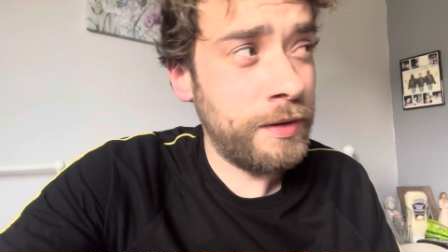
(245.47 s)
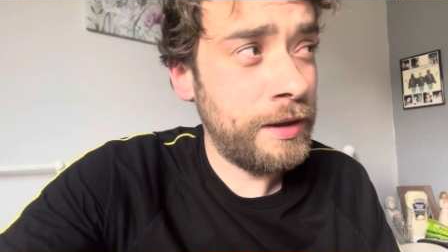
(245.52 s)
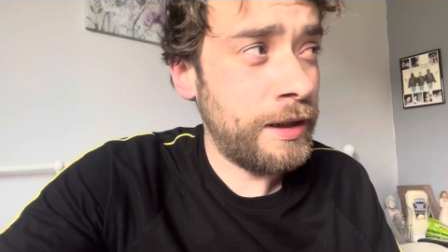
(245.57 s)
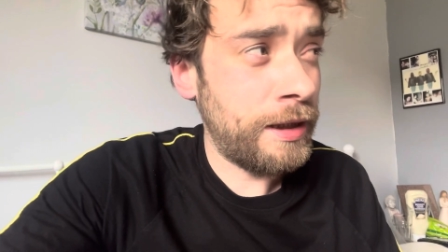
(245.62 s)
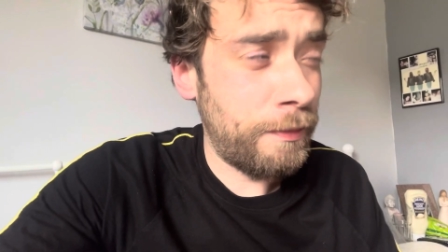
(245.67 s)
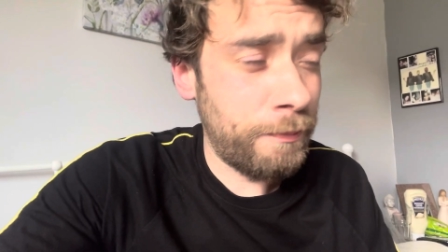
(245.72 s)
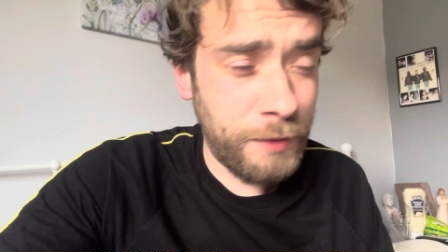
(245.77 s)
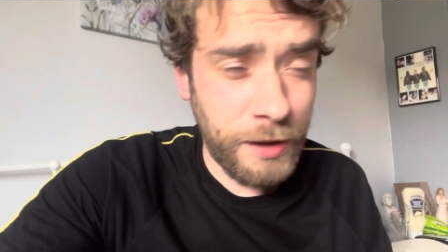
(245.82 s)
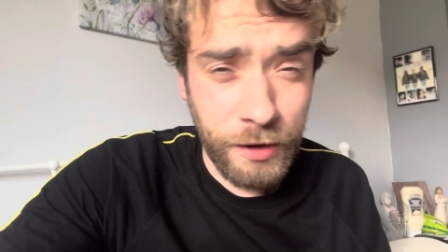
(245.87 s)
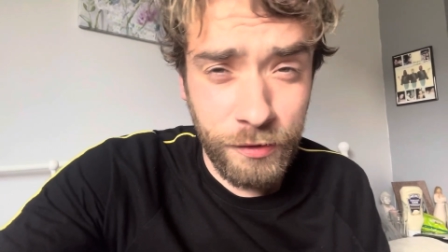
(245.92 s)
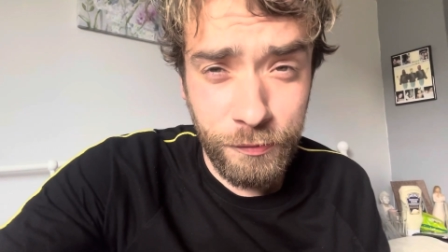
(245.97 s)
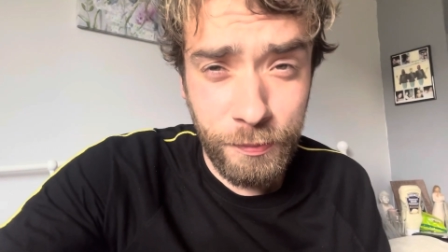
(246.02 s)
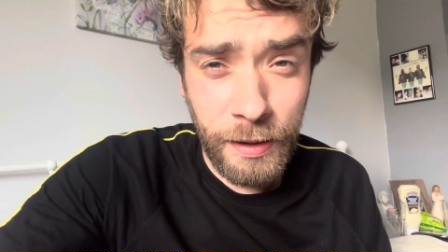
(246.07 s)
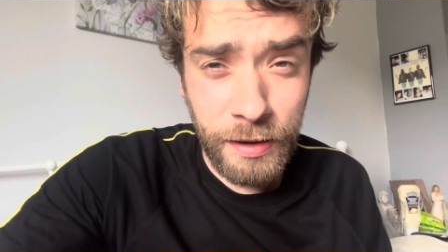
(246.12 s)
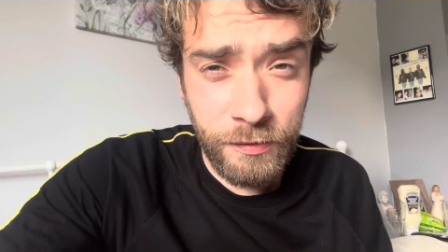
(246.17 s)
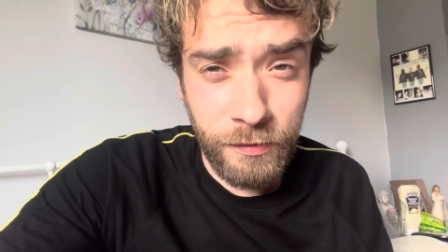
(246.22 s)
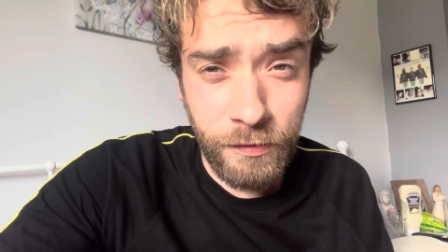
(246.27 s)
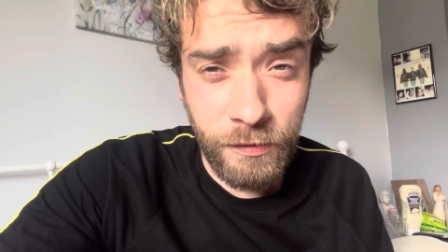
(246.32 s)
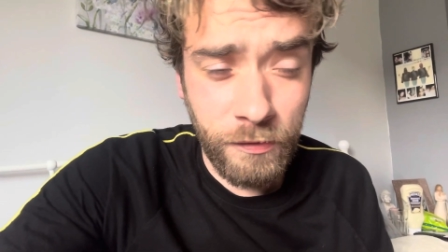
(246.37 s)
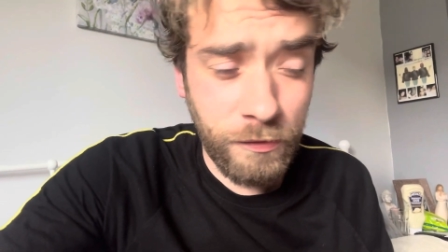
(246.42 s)
can be
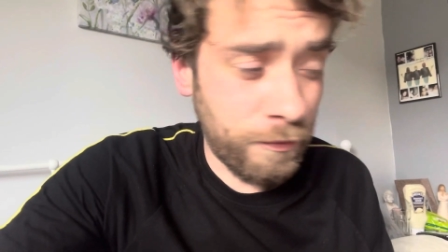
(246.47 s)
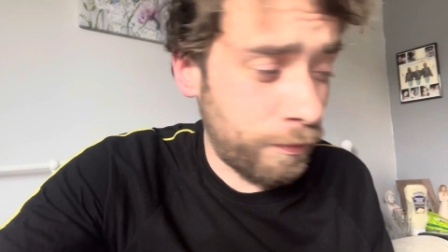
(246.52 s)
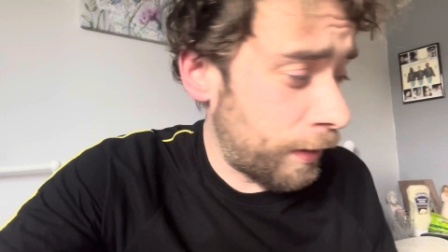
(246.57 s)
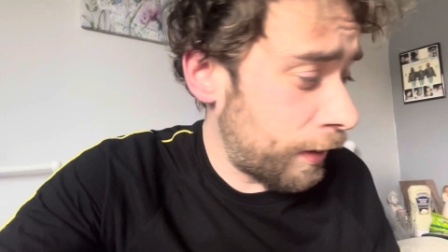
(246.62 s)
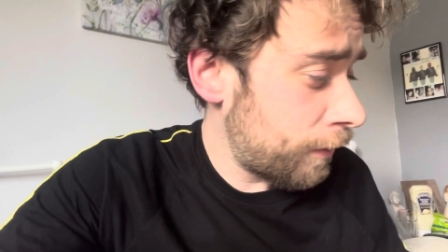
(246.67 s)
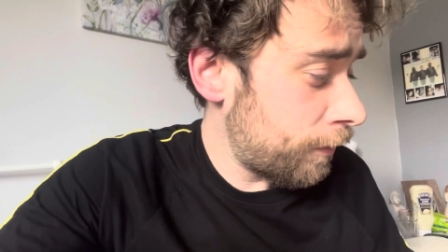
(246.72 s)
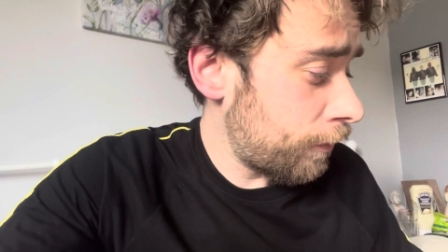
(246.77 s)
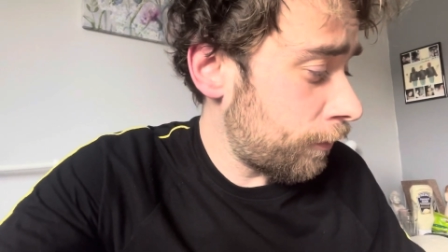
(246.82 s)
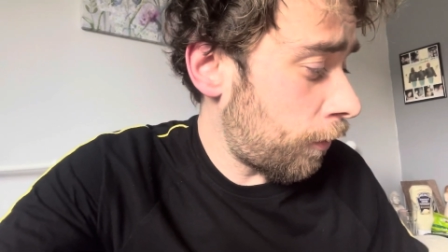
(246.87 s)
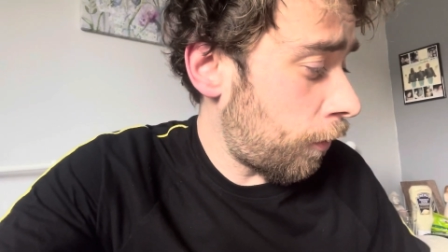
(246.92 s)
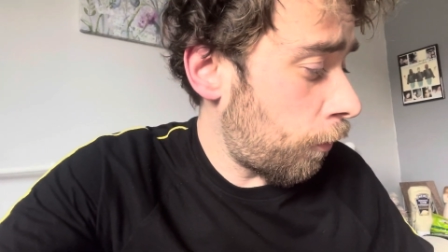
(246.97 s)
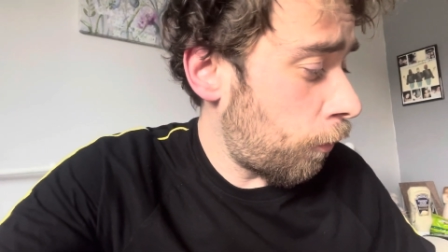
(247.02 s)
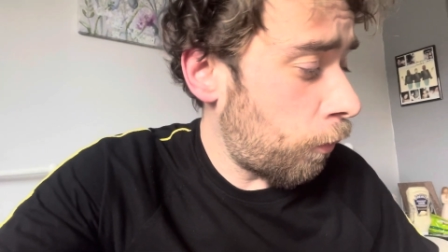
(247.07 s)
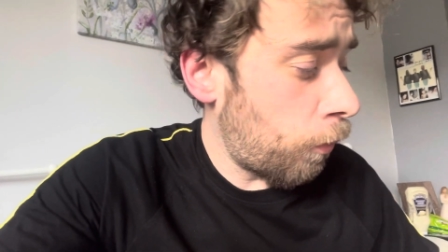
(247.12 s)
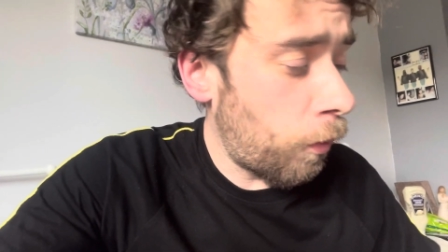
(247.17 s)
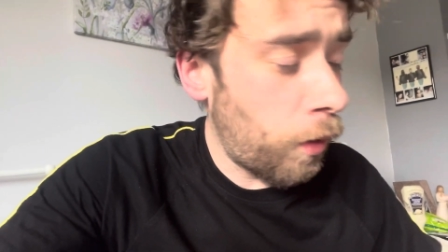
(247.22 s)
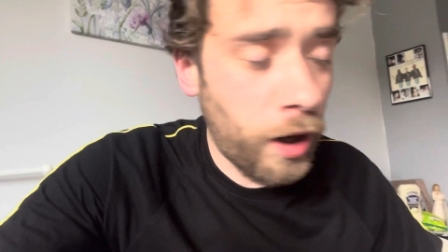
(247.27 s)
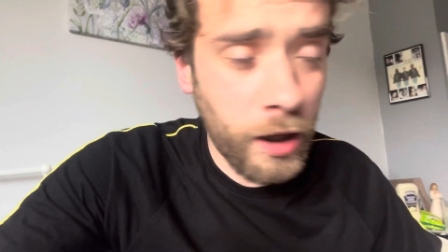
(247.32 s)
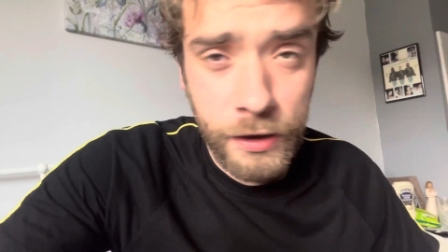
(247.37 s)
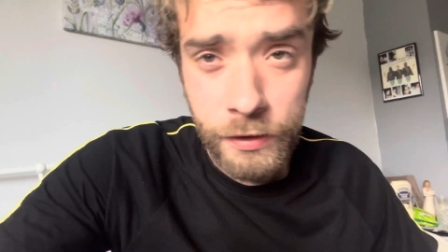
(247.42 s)
expected to spend
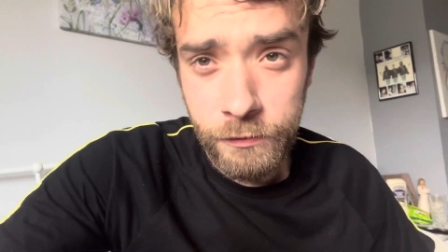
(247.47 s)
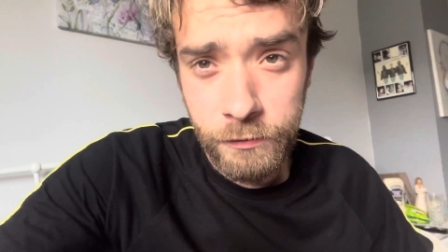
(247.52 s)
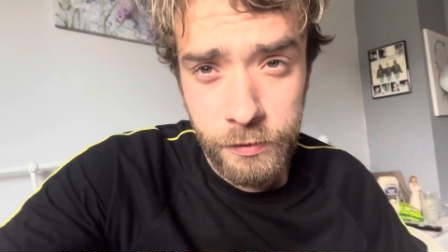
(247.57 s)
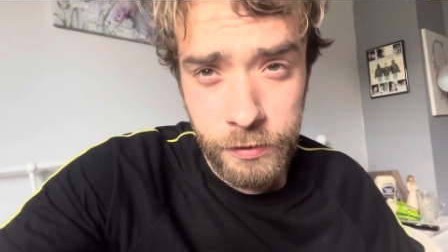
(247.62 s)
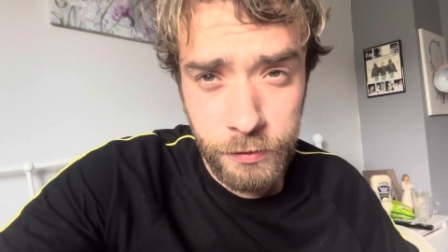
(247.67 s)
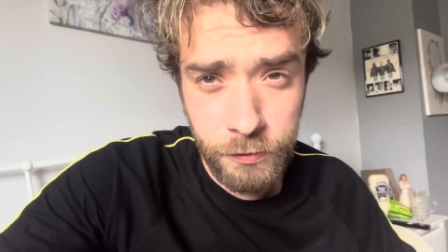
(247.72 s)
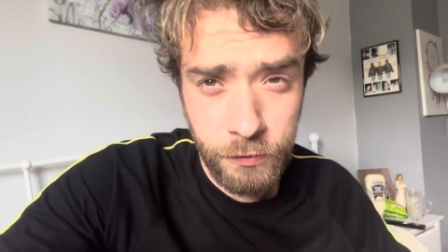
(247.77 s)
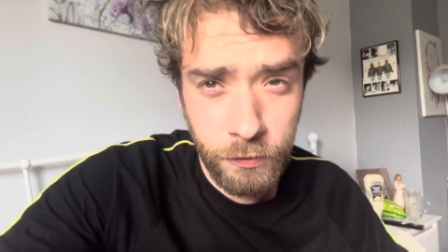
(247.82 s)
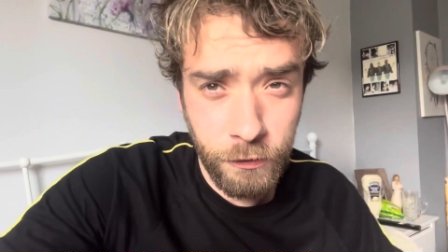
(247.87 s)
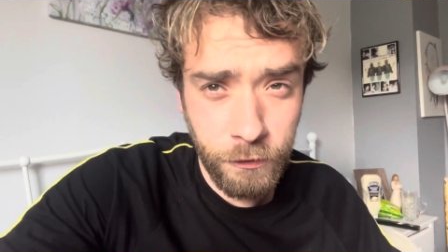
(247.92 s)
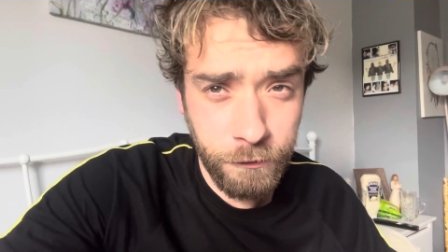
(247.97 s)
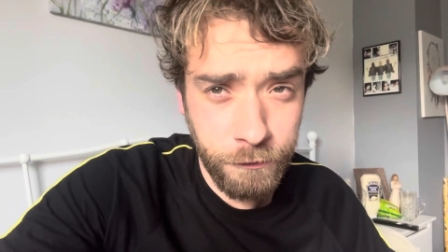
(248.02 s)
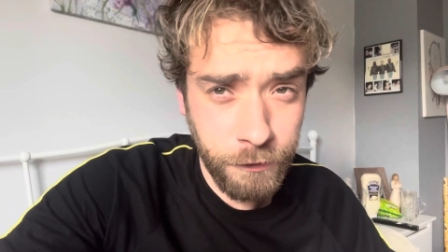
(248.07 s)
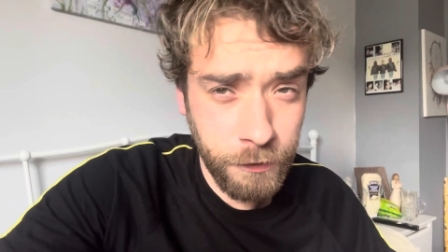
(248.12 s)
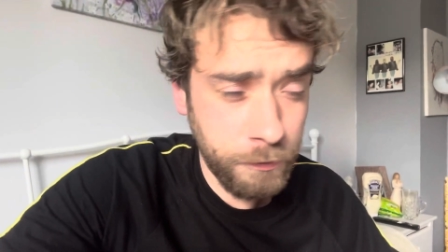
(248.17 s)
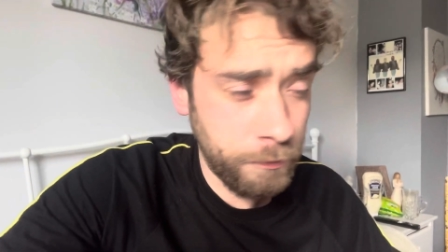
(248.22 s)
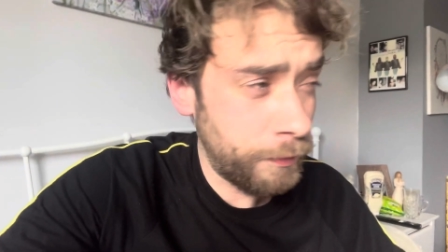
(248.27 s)
while you're in Corfu.